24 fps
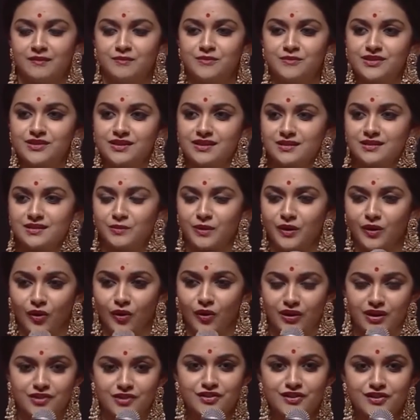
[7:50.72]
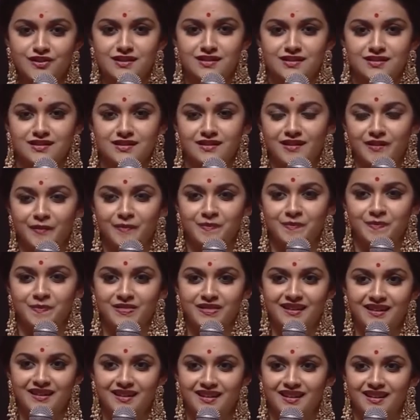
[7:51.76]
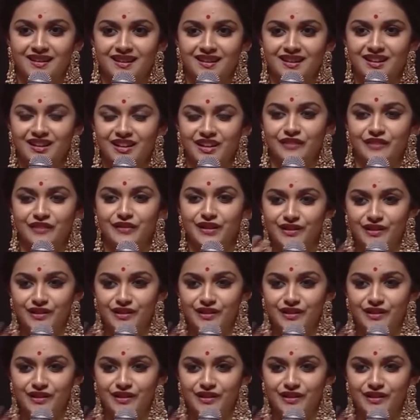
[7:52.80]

just, we all are just giving